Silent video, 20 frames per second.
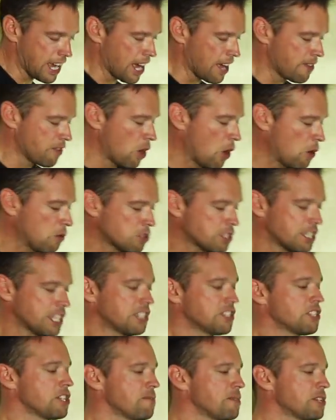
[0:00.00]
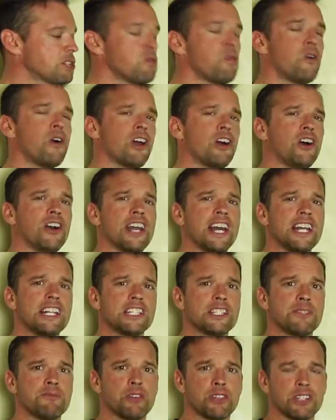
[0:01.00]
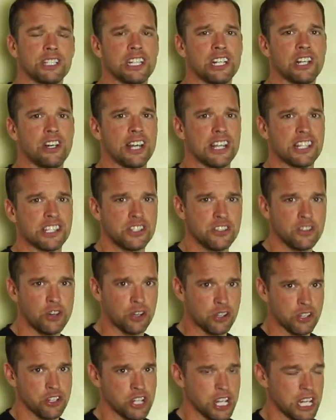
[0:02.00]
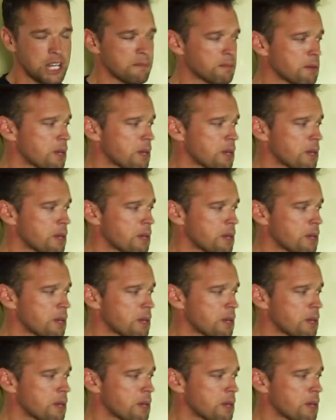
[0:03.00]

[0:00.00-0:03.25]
Um, the whole system is quite high end, I'm not going to lie, it's not cheap.